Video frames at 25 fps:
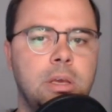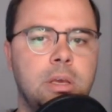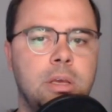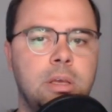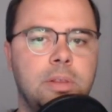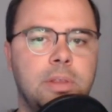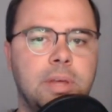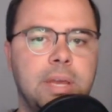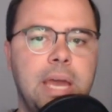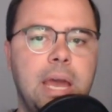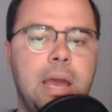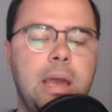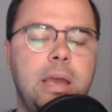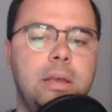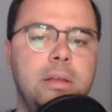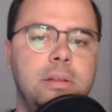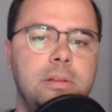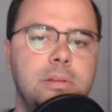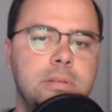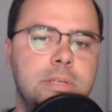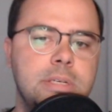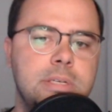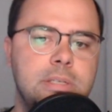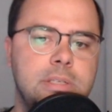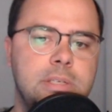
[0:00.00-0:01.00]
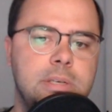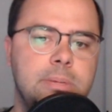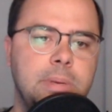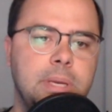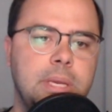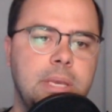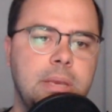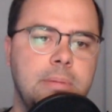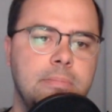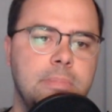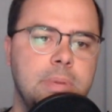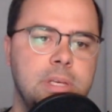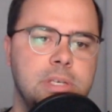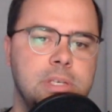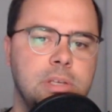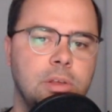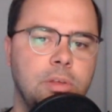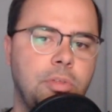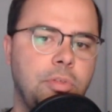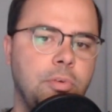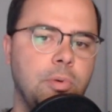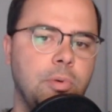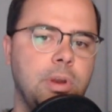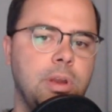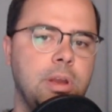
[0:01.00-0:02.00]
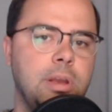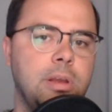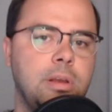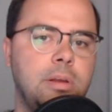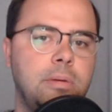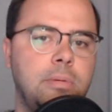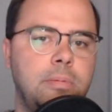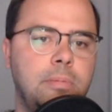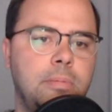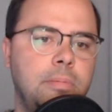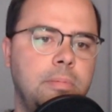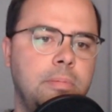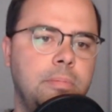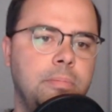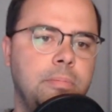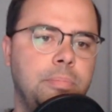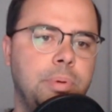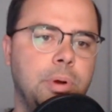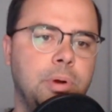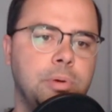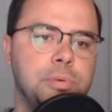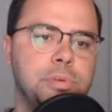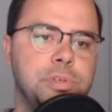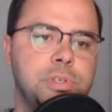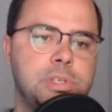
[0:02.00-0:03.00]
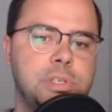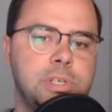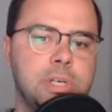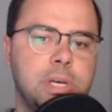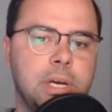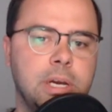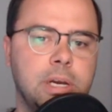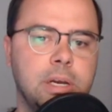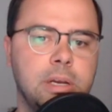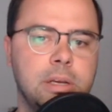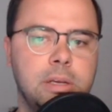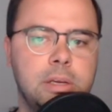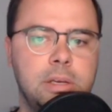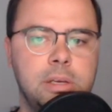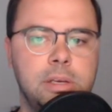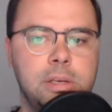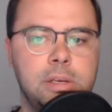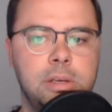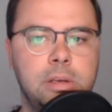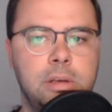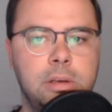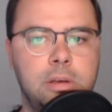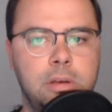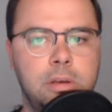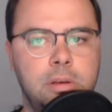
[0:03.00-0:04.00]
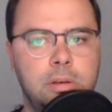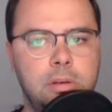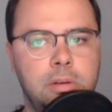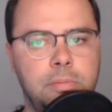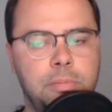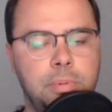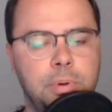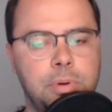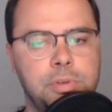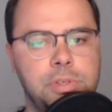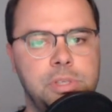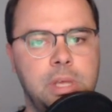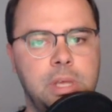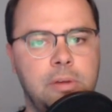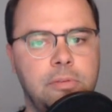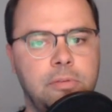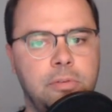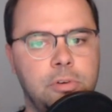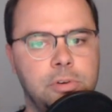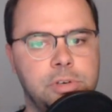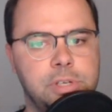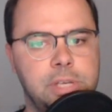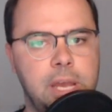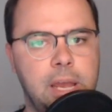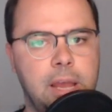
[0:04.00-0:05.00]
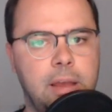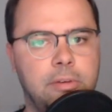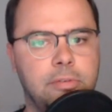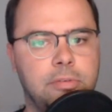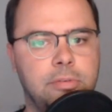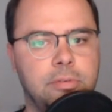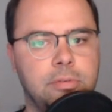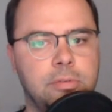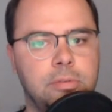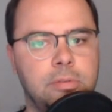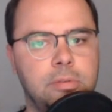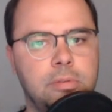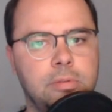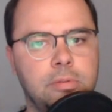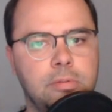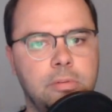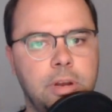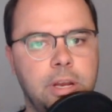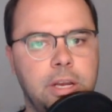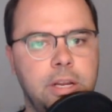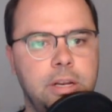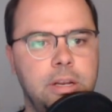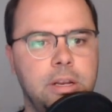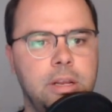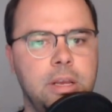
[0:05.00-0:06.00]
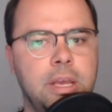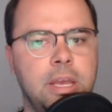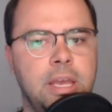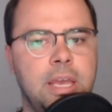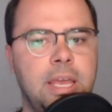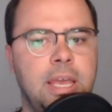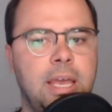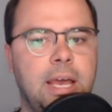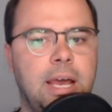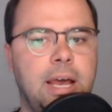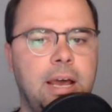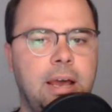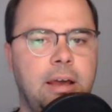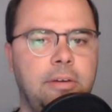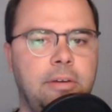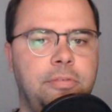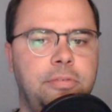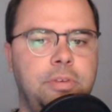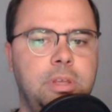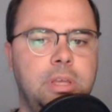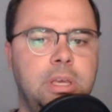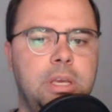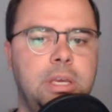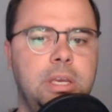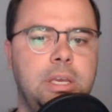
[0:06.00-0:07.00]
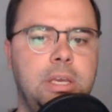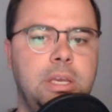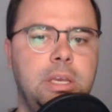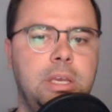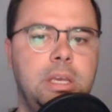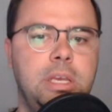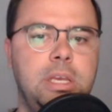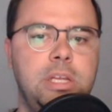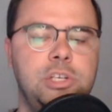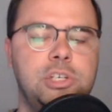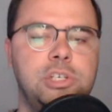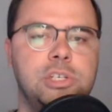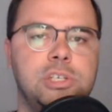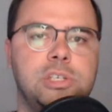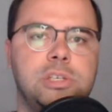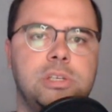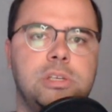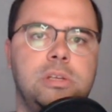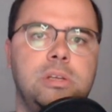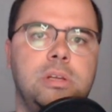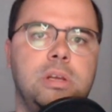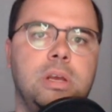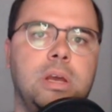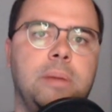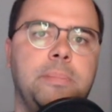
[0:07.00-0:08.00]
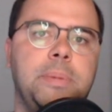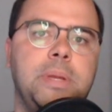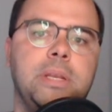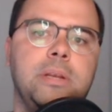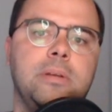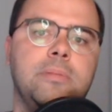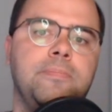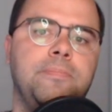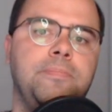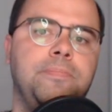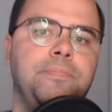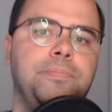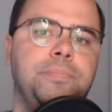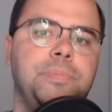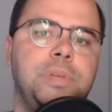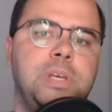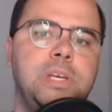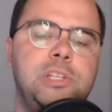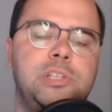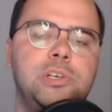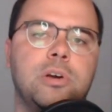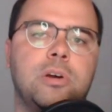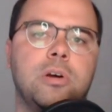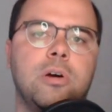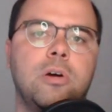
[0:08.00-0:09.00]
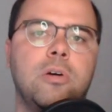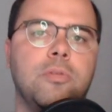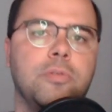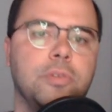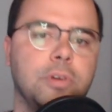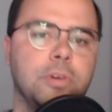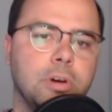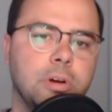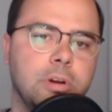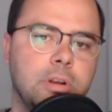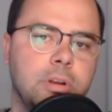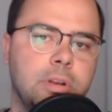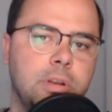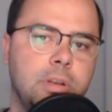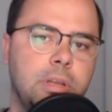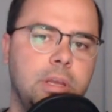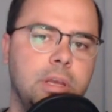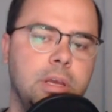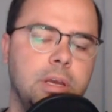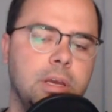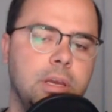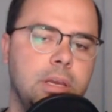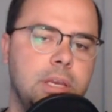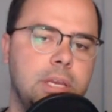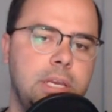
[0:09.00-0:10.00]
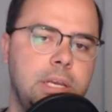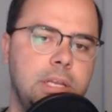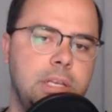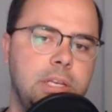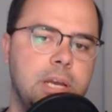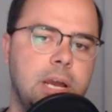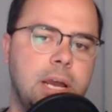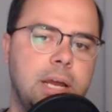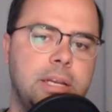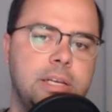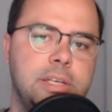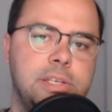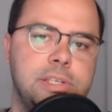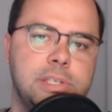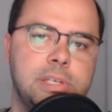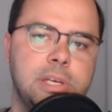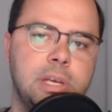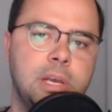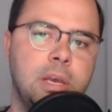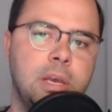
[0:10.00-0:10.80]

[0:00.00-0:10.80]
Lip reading: The guy didn't seem like he missed a 3 post that first half, right? I feel like he took over. He and Giannis